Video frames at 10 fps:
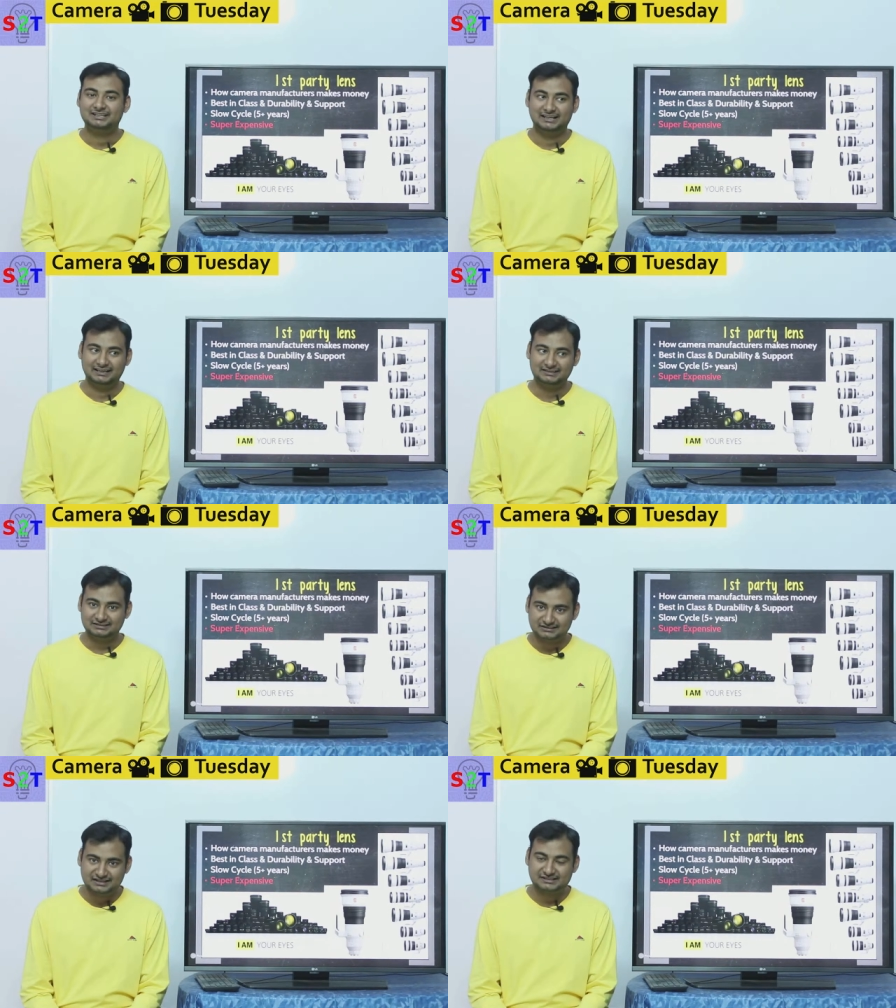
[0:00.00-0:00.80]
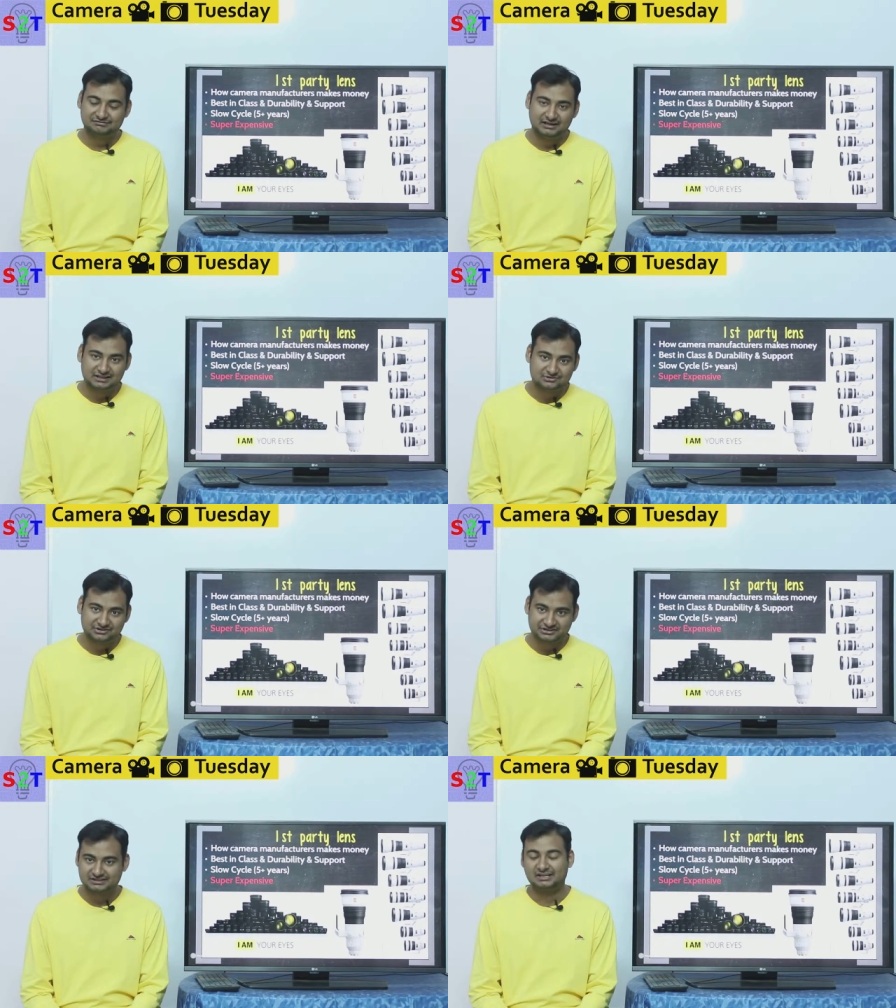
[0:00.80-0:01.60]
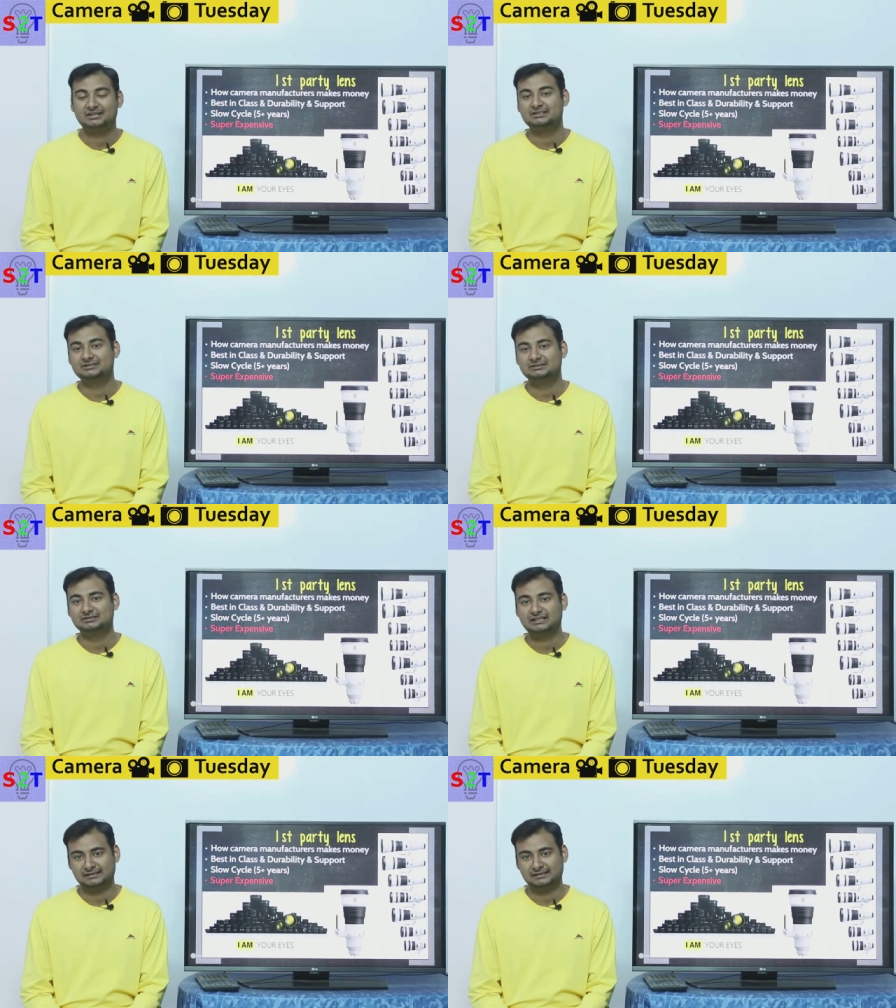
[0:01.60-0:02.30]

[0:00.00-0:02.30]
like uh, nasa flat out rejected uh,